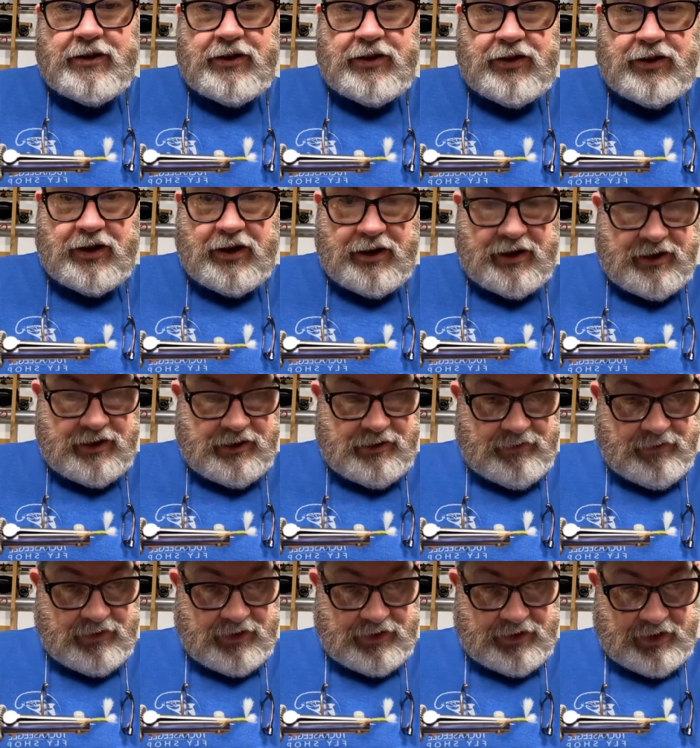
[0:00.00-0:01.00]

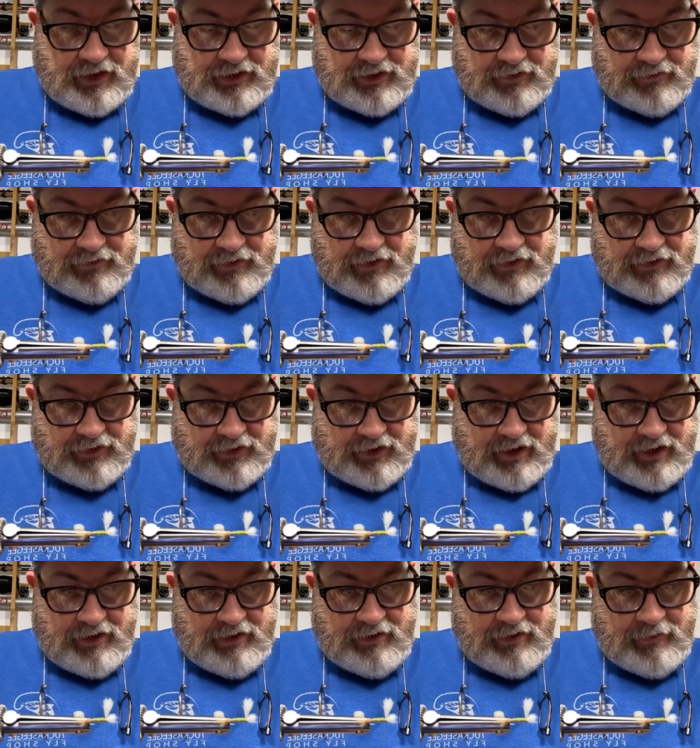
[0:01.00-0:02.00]
John, appreciate you folks
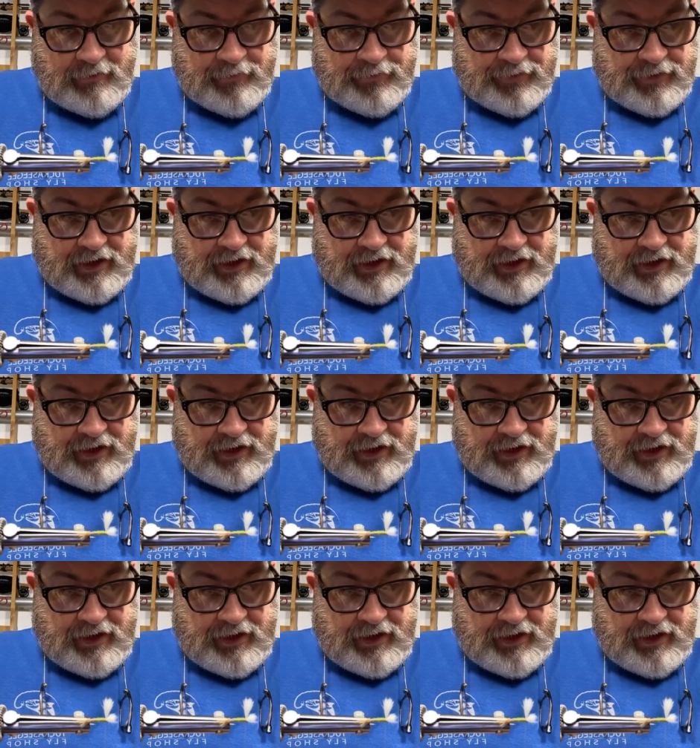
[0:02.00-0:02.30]
there.